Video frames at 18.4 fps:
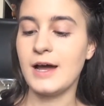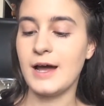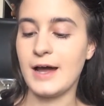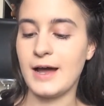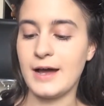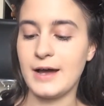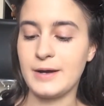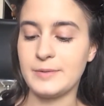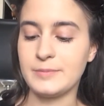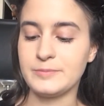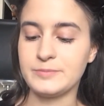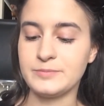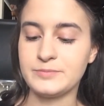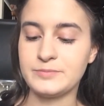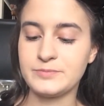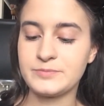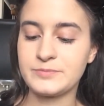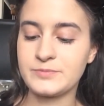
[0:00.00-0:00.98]

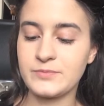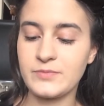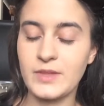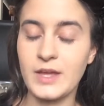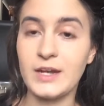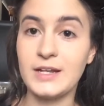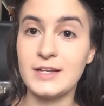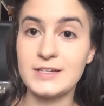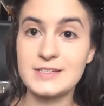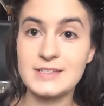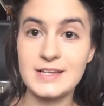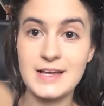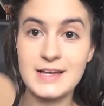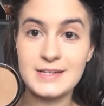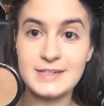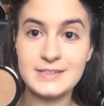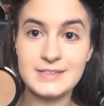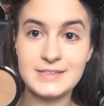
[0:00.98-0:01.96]
And it looks
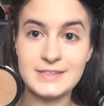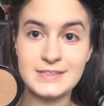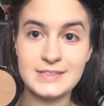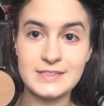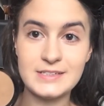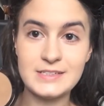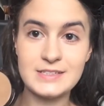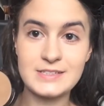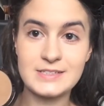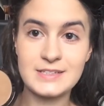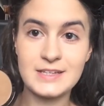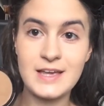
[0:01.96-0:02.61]
like this.